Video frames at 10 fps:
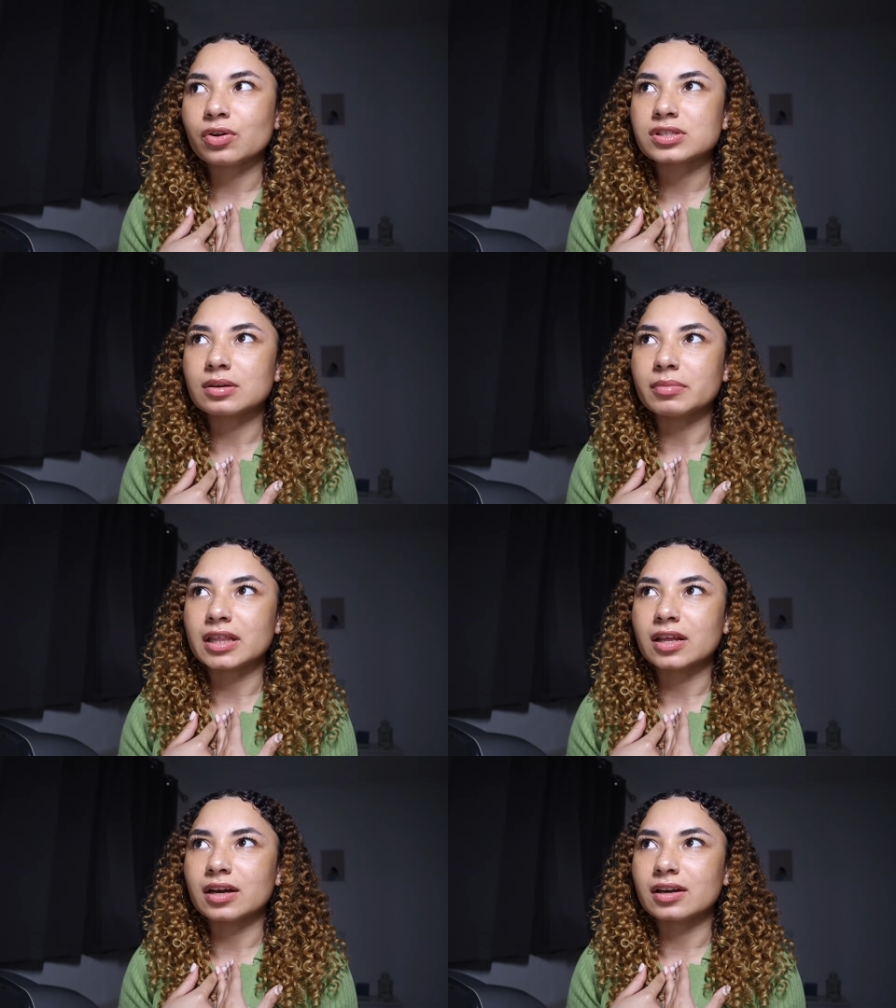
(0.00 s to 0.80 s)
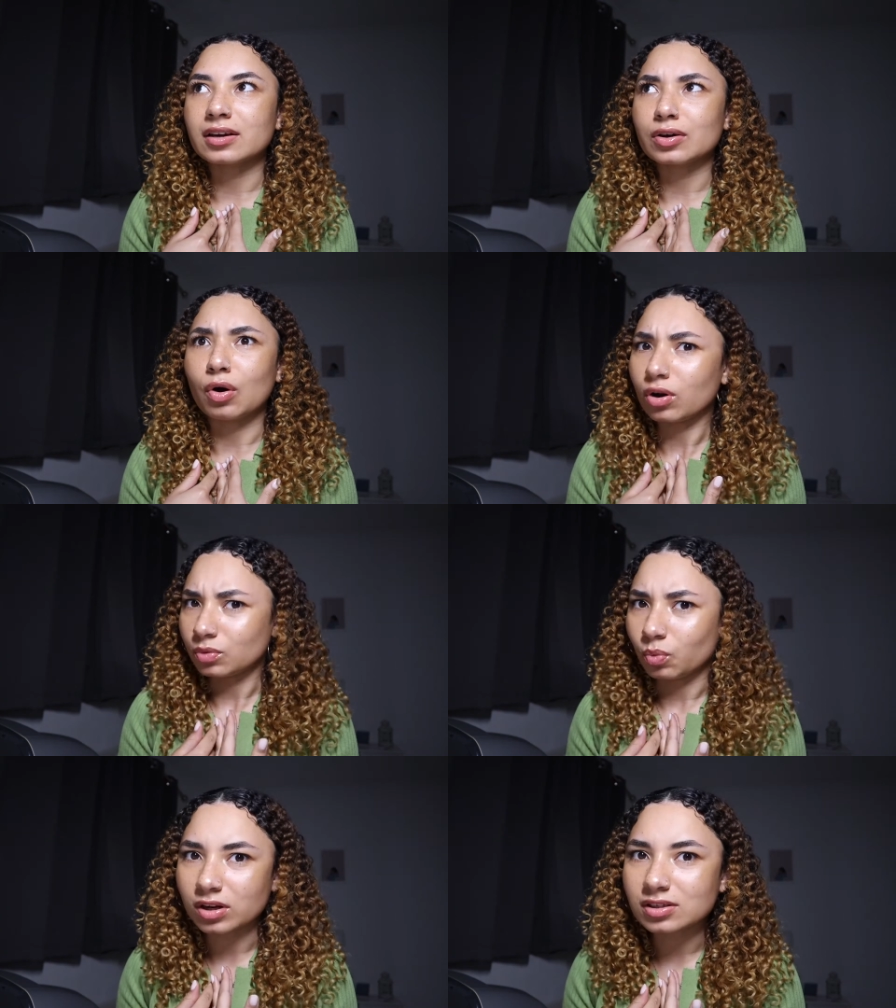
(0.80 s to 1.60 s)
not something that God
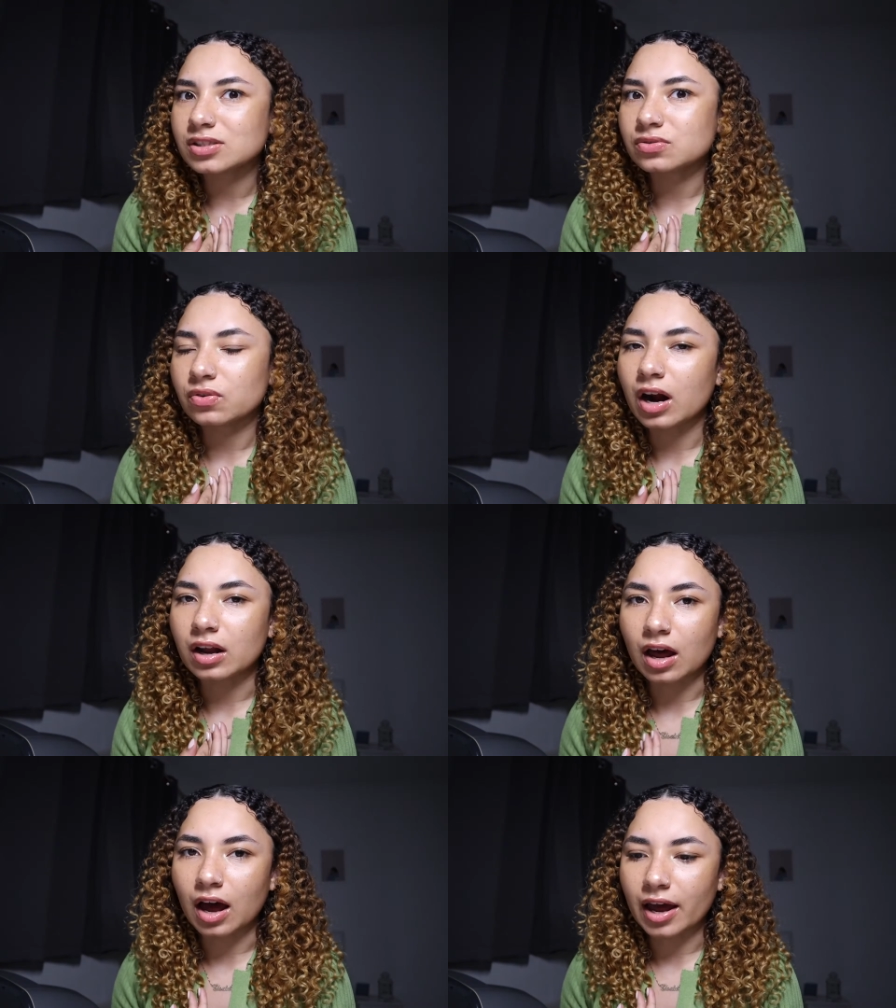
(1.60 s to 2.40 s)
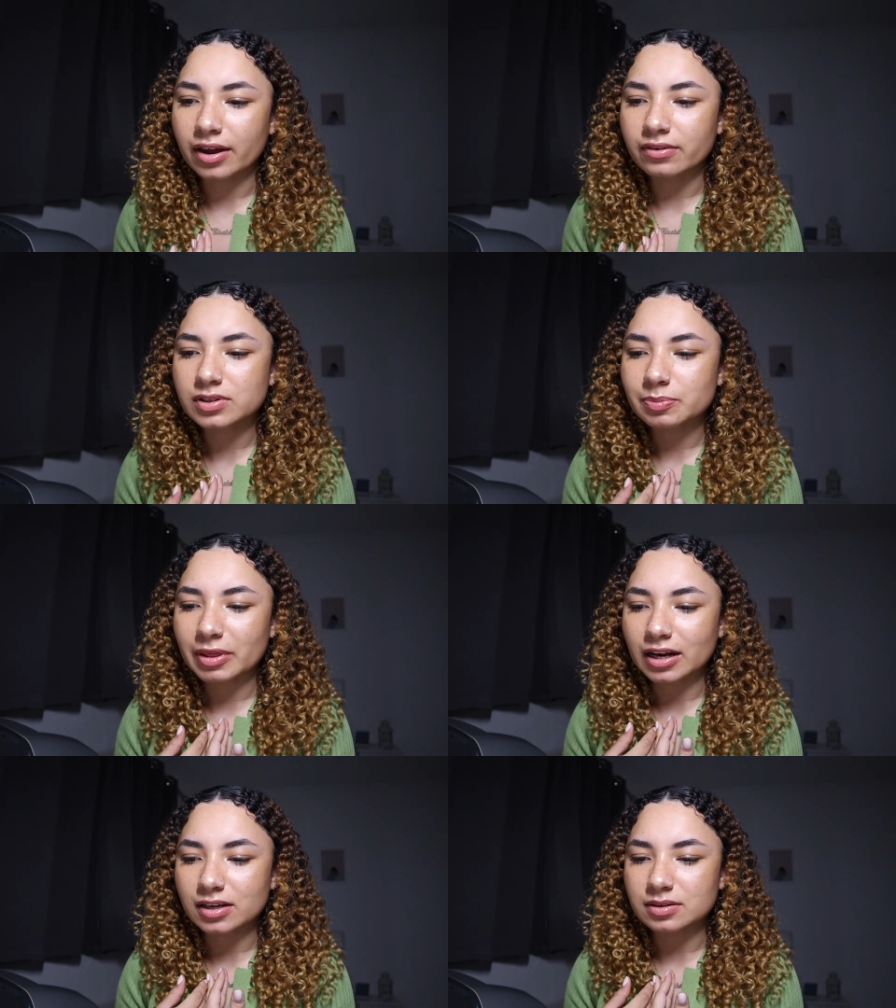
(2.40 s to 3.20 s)
wants for our lives, but
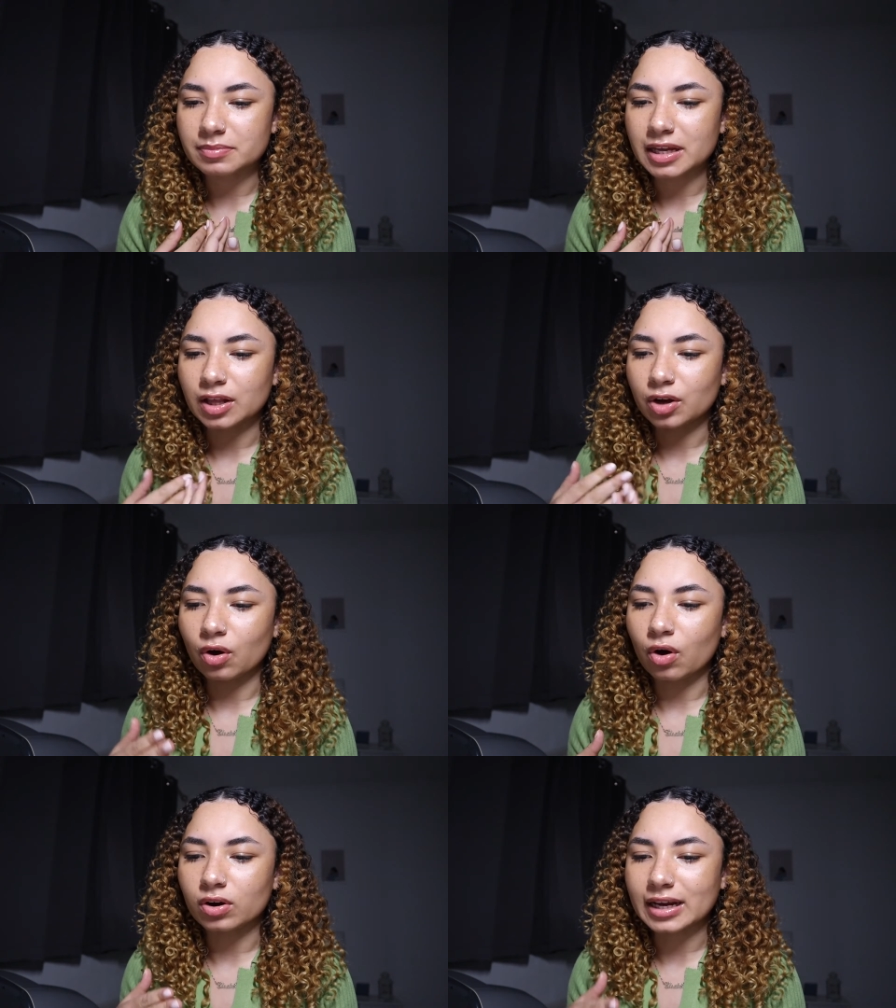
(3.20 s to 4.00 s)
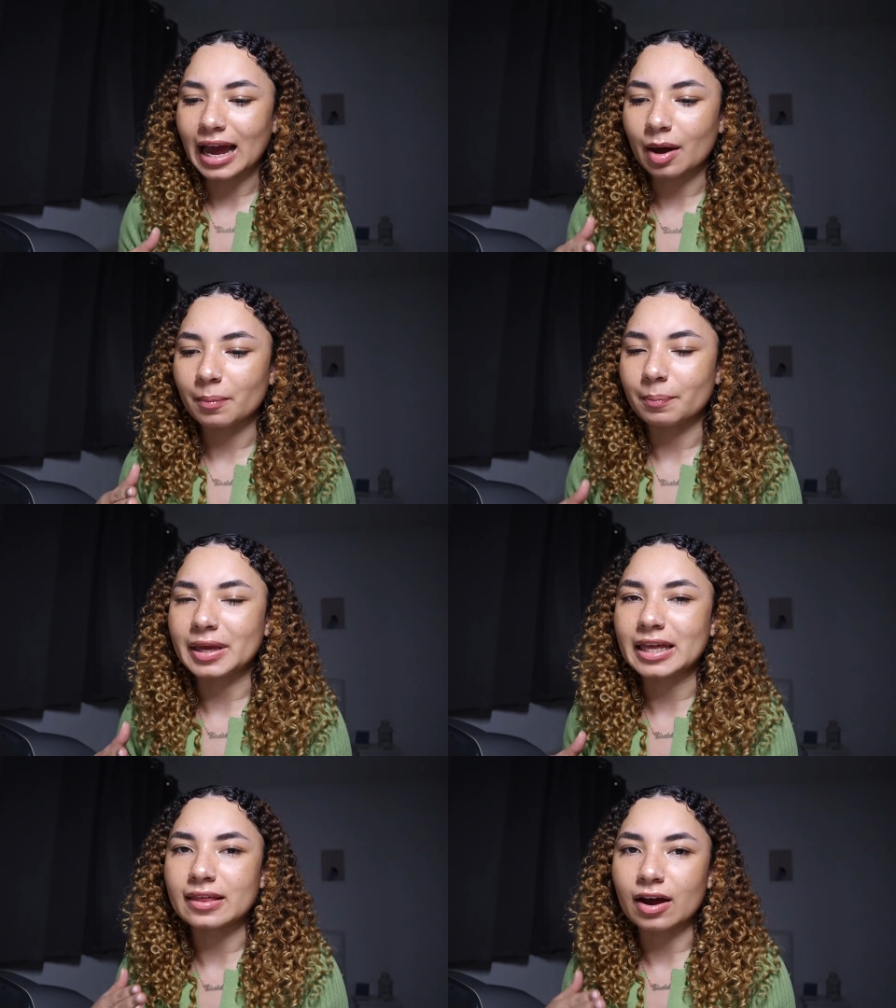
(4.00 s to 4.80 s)
that doesn't mean that God can't
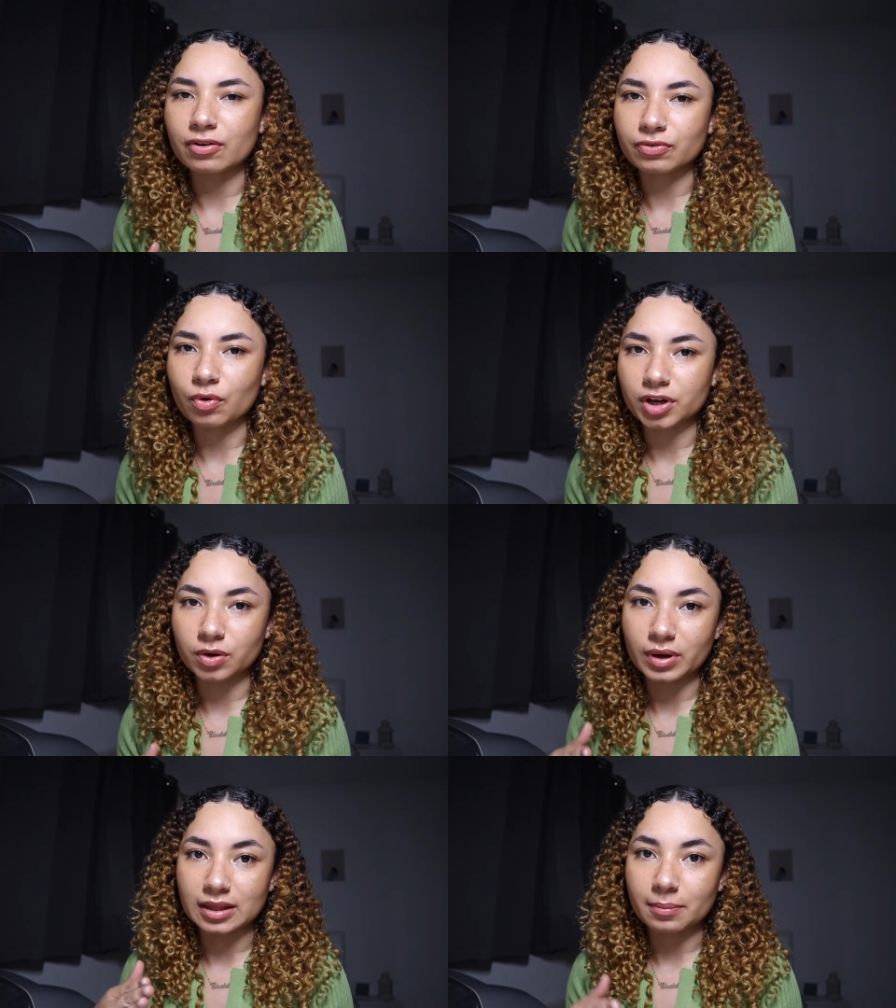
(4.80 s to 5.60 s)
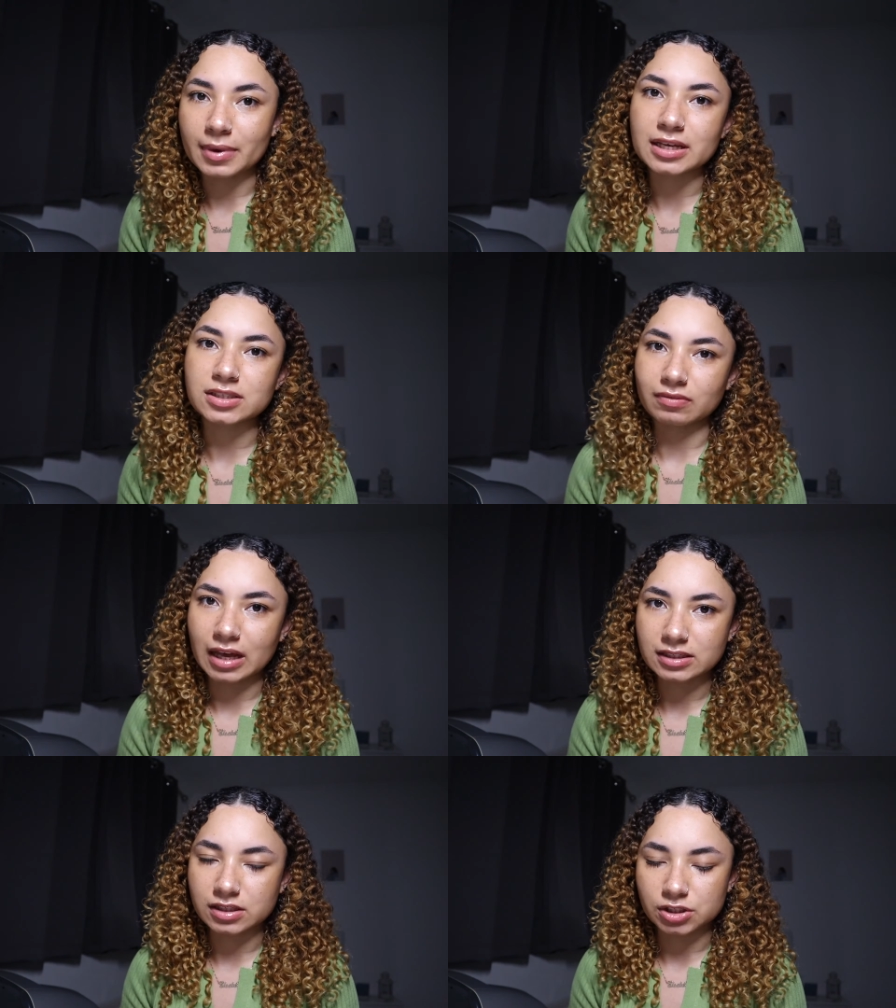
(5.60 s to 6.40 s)
be there for you in the midst of
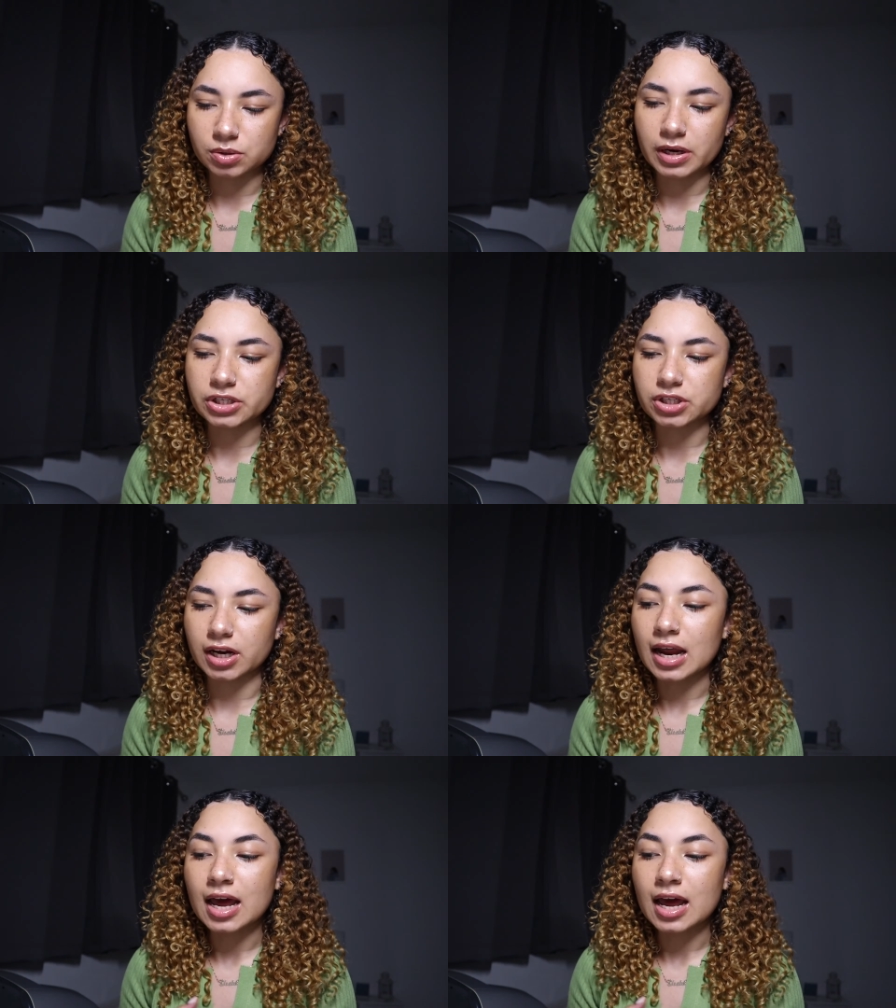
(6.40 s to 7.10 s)
that situation.